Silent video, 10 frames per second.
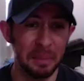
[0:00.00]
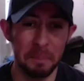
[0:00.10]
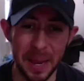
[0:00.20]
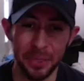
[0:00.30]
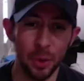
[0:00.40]

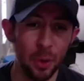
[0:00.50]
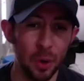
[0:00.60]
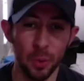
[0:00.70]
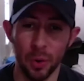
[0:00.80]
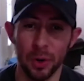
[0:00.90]
Beto
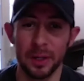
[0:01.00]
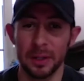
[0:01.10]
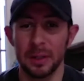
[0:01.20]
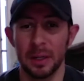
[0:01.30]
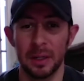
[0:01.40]

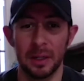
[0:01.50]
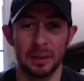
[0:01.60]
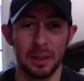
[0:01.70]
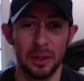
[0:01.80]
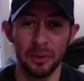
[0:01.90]
O'Rourke,
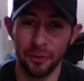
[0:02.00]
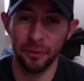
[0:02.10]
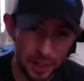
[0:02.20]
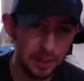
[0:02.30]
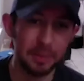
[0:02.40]
uh, good
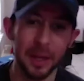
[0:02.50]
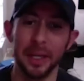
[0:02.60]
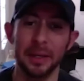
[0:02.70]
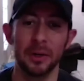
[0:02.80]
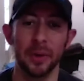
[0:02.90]
friend of
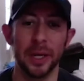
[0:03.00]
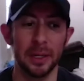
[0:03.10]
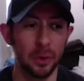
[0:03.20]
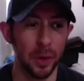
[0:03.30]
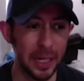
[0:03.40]
mine, great,
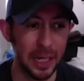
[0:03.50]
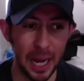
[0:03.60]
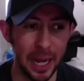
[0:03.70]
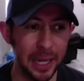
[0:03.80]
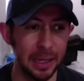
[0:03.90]
great
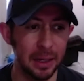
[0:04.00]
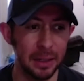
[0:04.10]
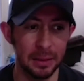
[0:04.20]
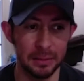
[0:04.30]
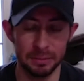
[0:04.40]
guy,
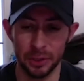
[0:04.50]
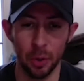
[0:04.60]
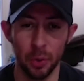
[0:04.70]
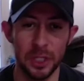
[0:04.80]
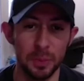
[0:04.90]
uh,
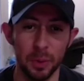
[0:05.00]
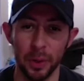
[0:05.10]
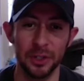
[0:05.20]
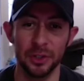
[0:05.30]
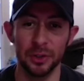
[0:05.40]
so
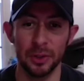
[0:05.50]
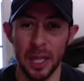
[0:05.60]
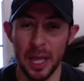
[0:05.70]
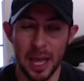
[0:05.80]
inspirational.